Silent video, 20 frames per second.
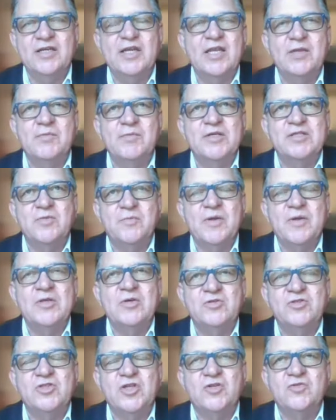In other words, when
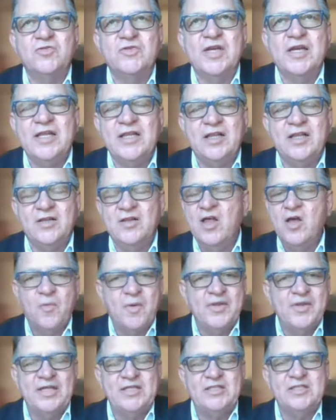your children are little,
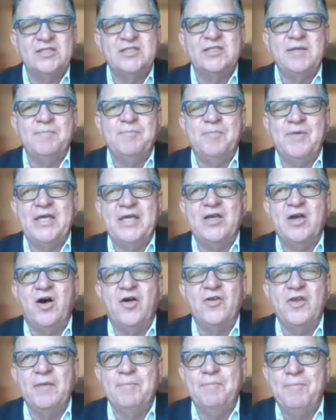when they just simply
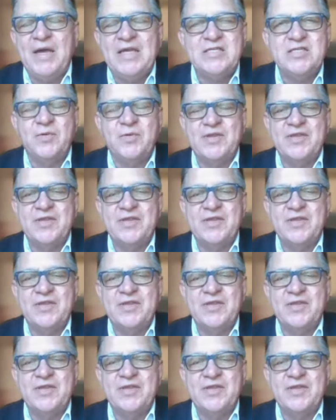can't know better,